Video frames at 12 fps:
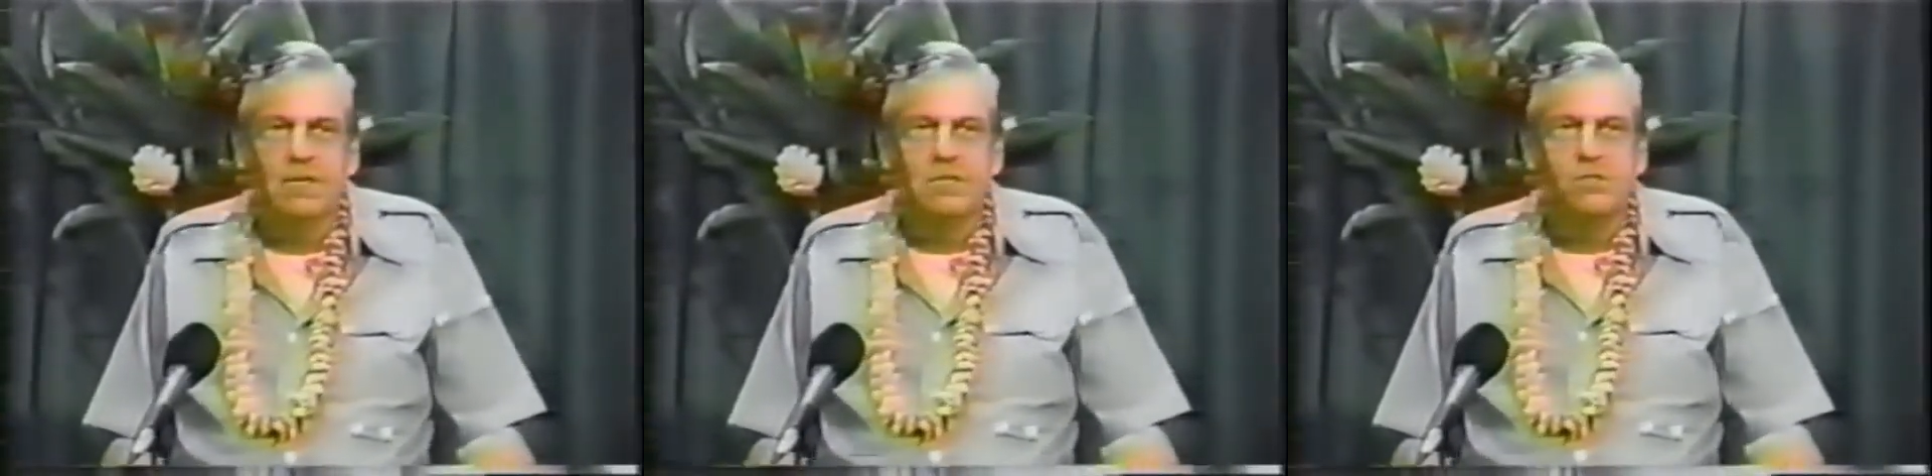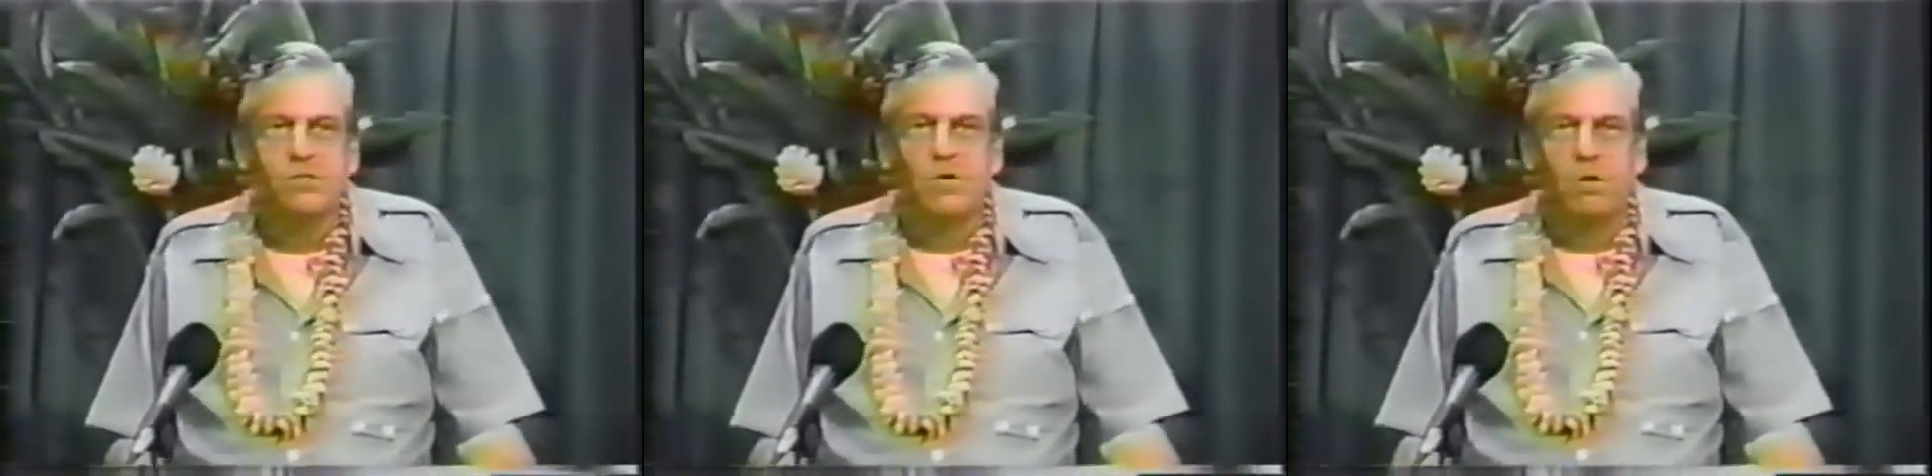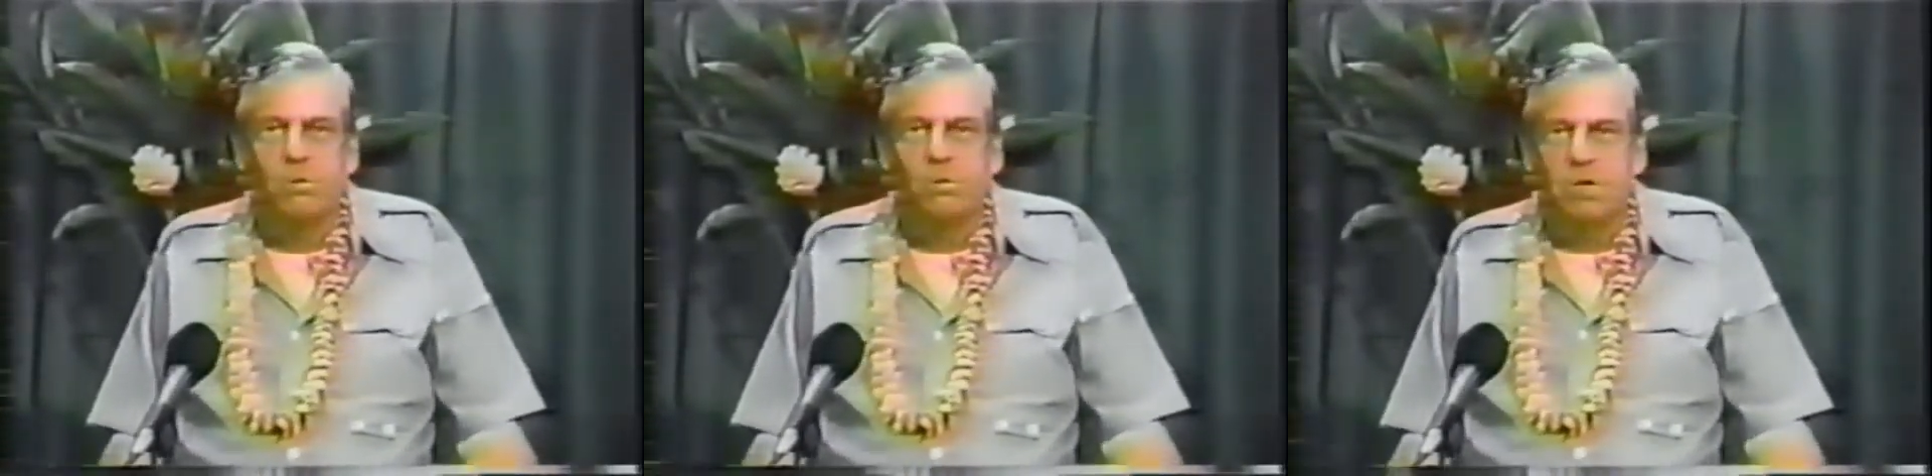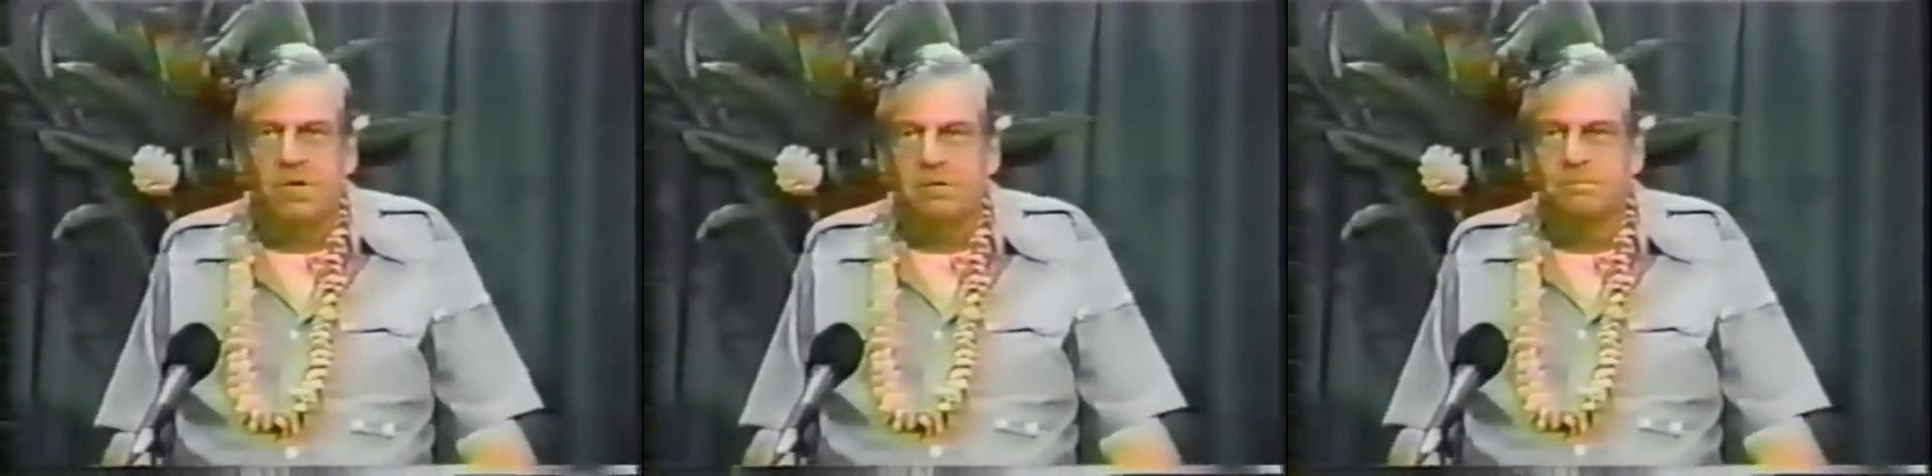So
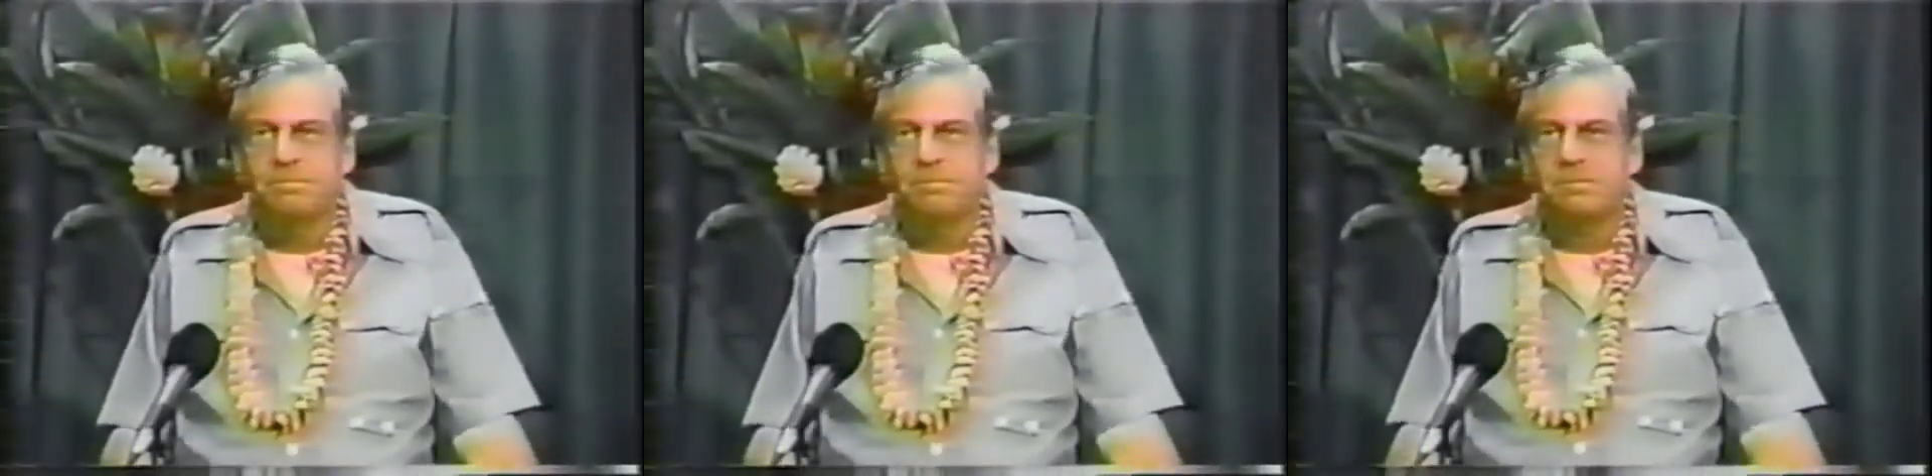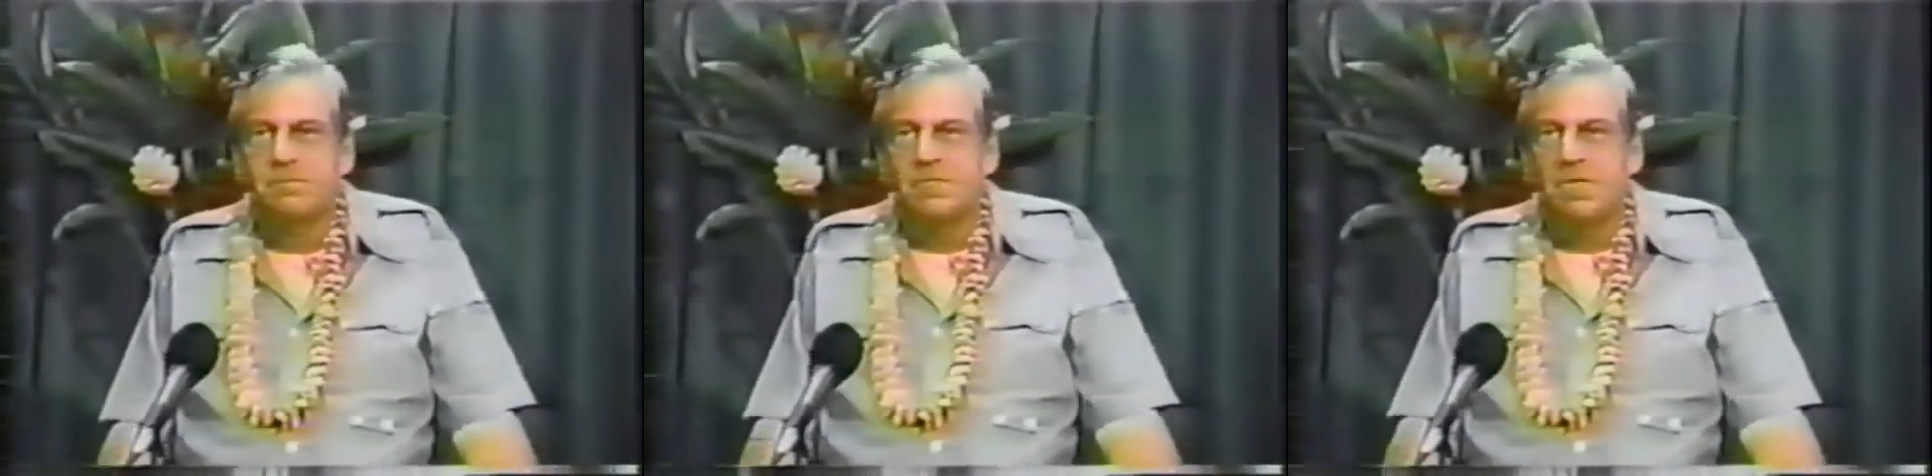uh,